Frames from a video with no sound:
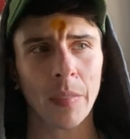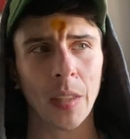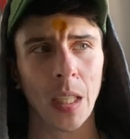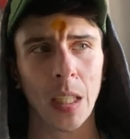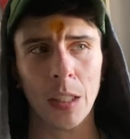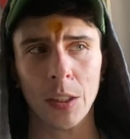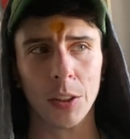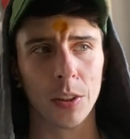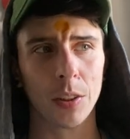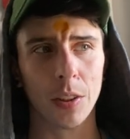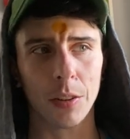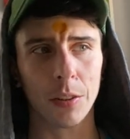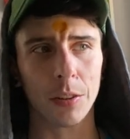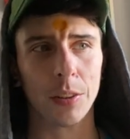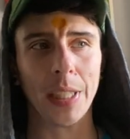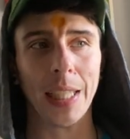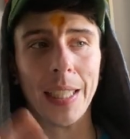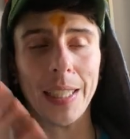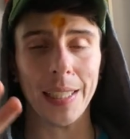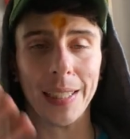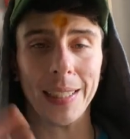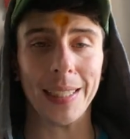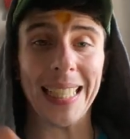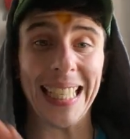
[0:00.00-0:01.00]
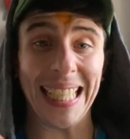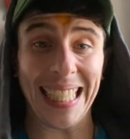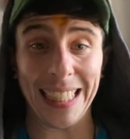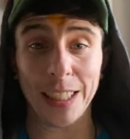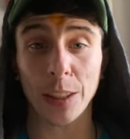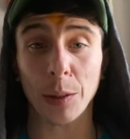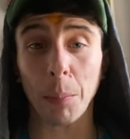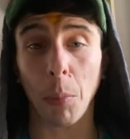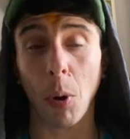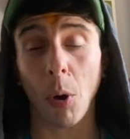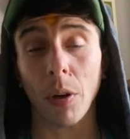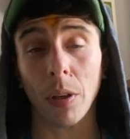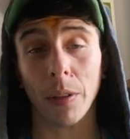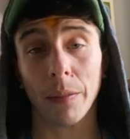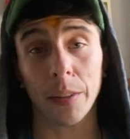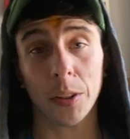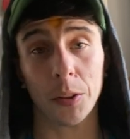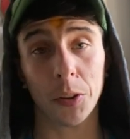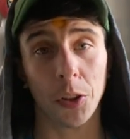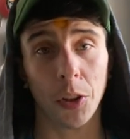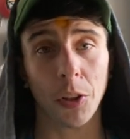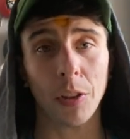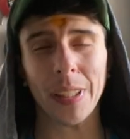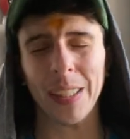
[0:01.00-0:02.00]
and just understand it is part of your
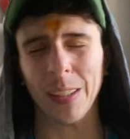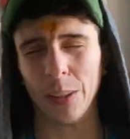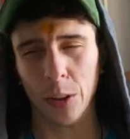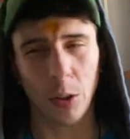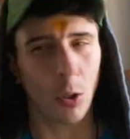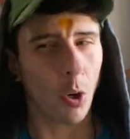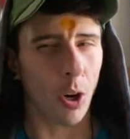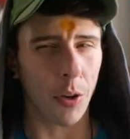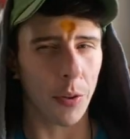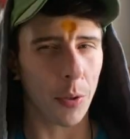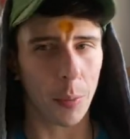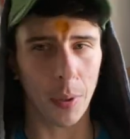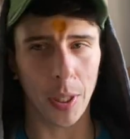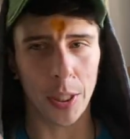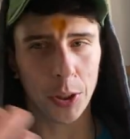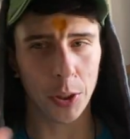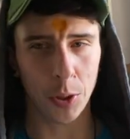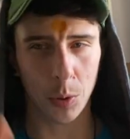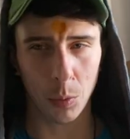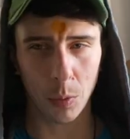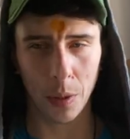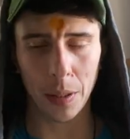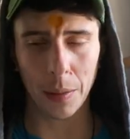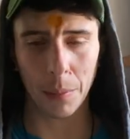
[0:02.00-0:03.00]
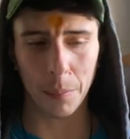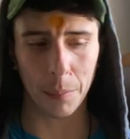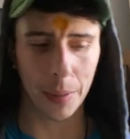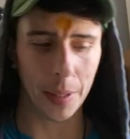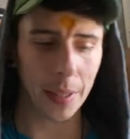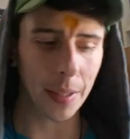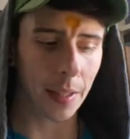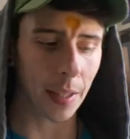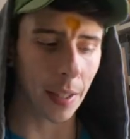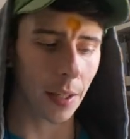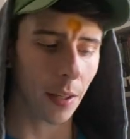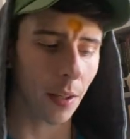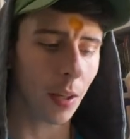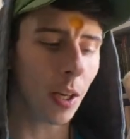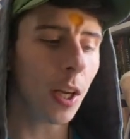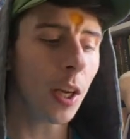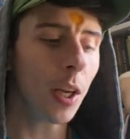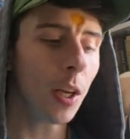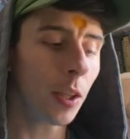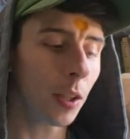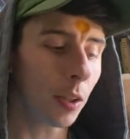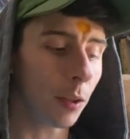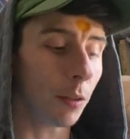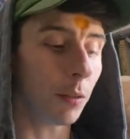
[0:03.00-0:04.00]
journey, like, otherwise you wouldn't be there.
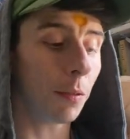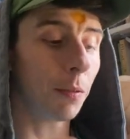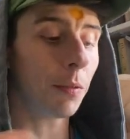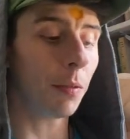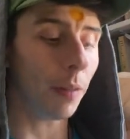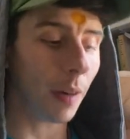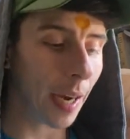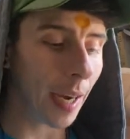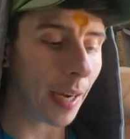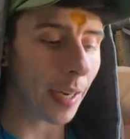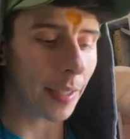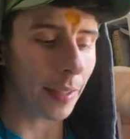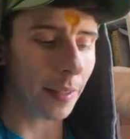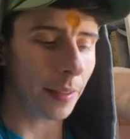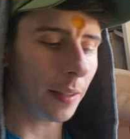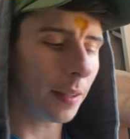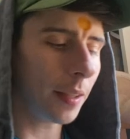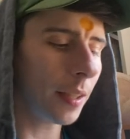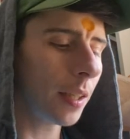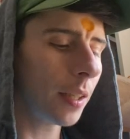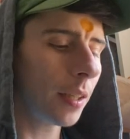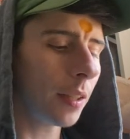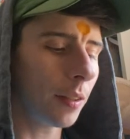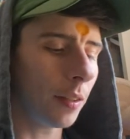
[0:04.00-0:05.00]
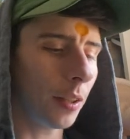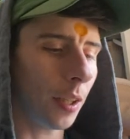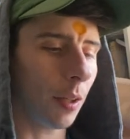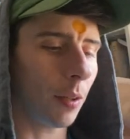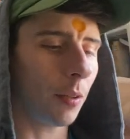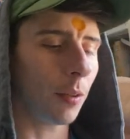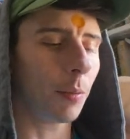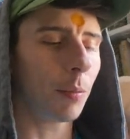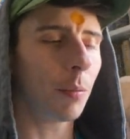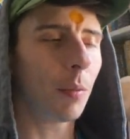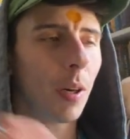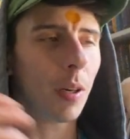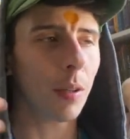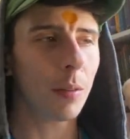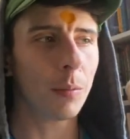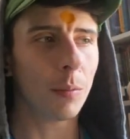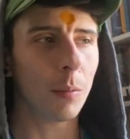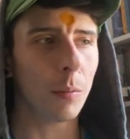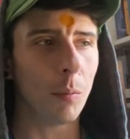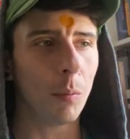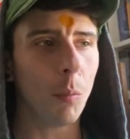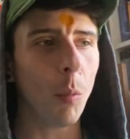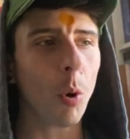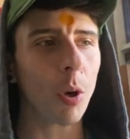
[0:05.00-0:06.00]
You'll find, you know,
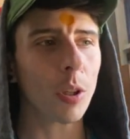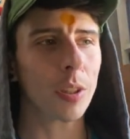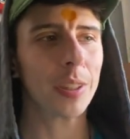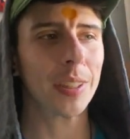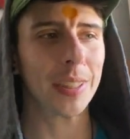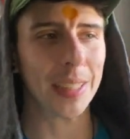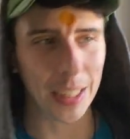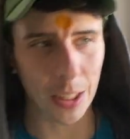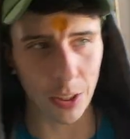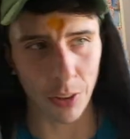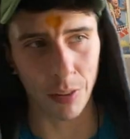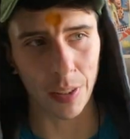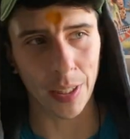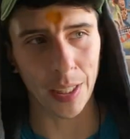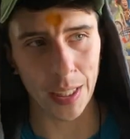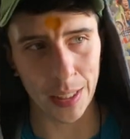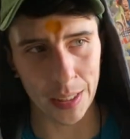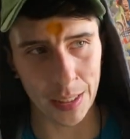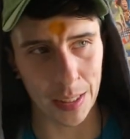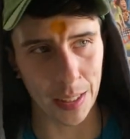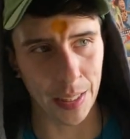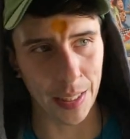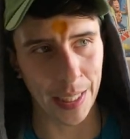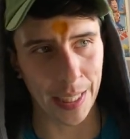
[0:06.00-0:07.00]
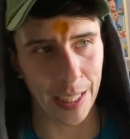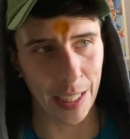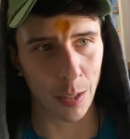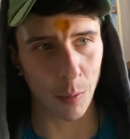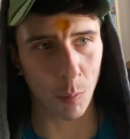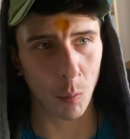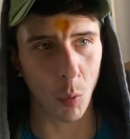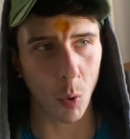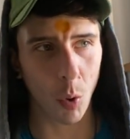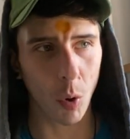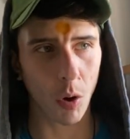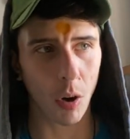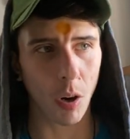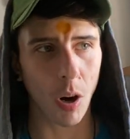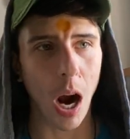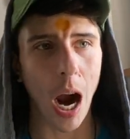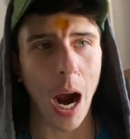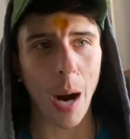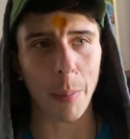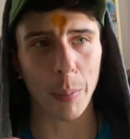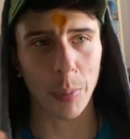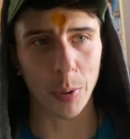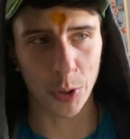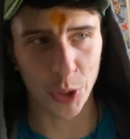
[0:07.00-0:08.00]
more synchronicity and more
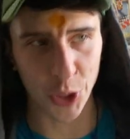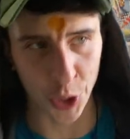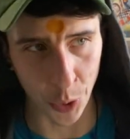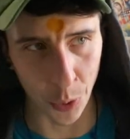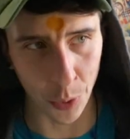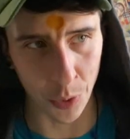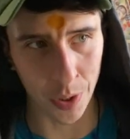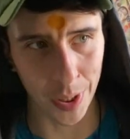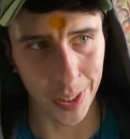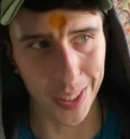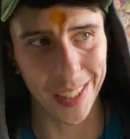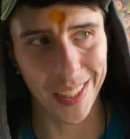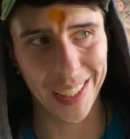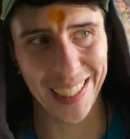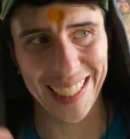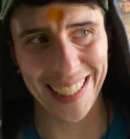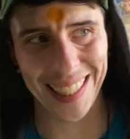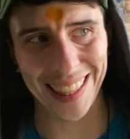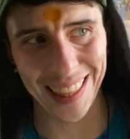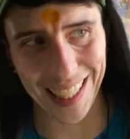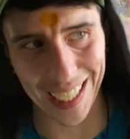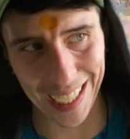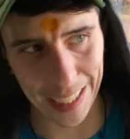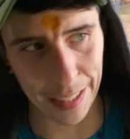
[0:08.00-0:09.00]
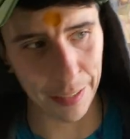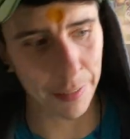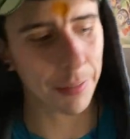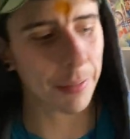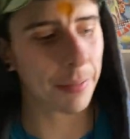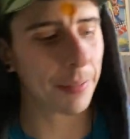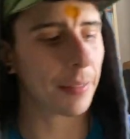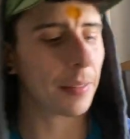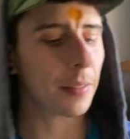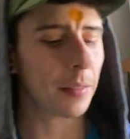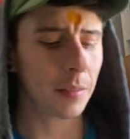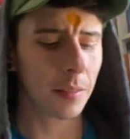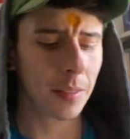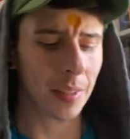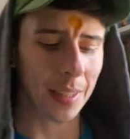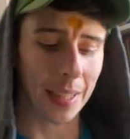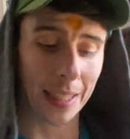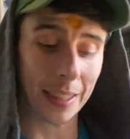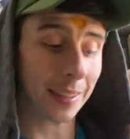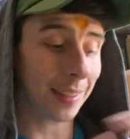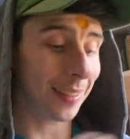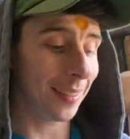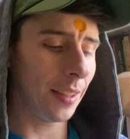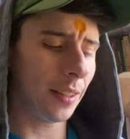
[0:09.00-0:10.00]
opportunity in life.
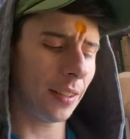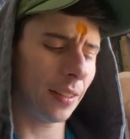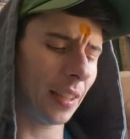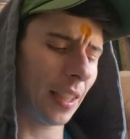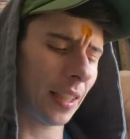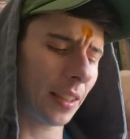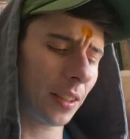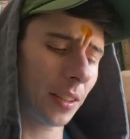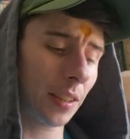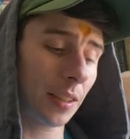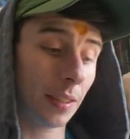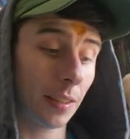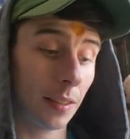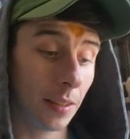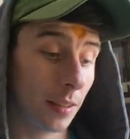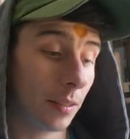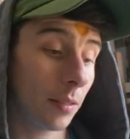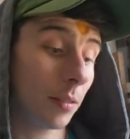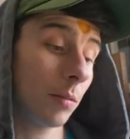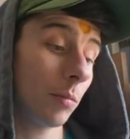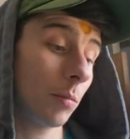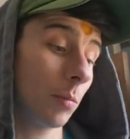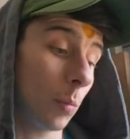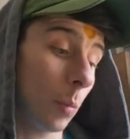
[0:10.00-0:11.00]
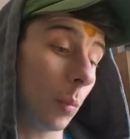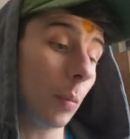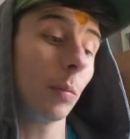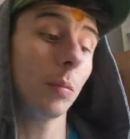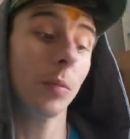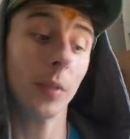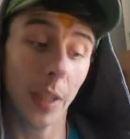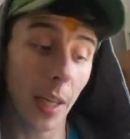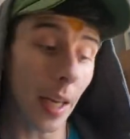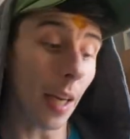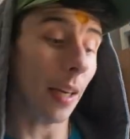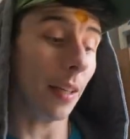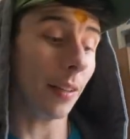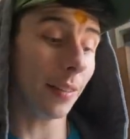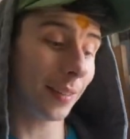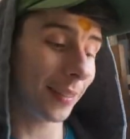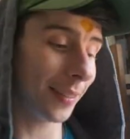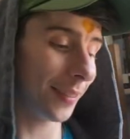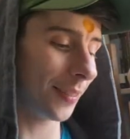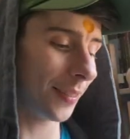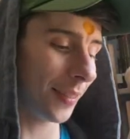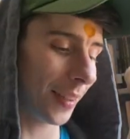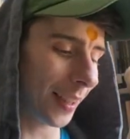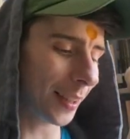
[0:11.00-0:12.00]
That's yeah,
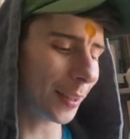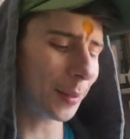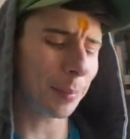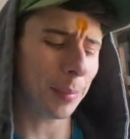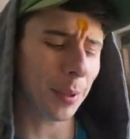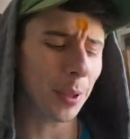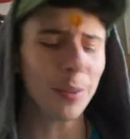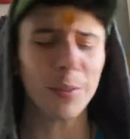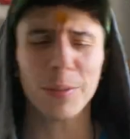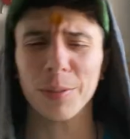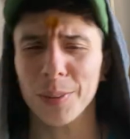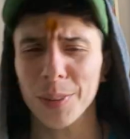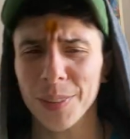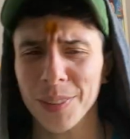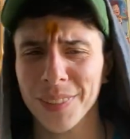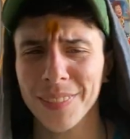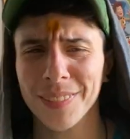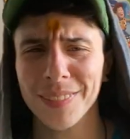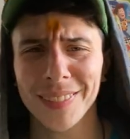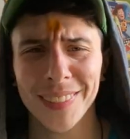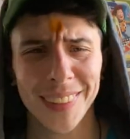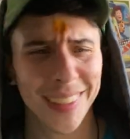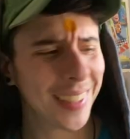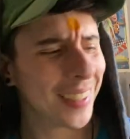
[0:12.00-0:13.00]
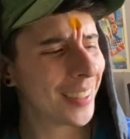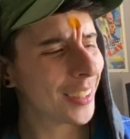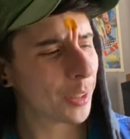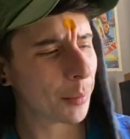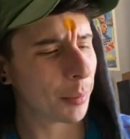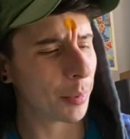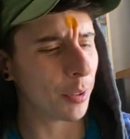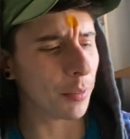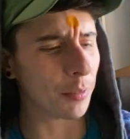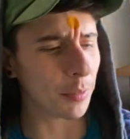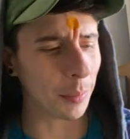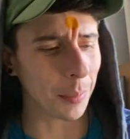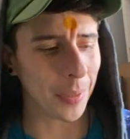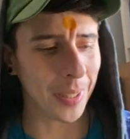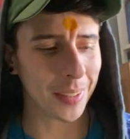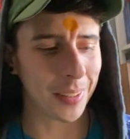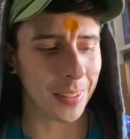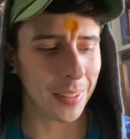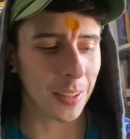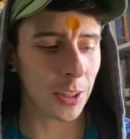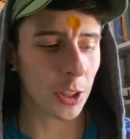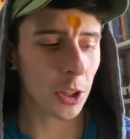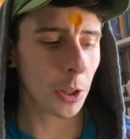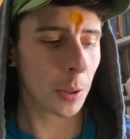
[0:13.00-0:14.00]
that's beautiful. Beautiful
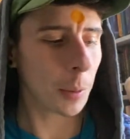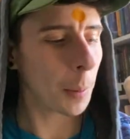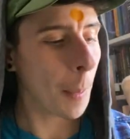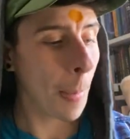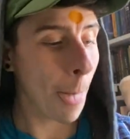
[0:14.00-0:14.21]
message.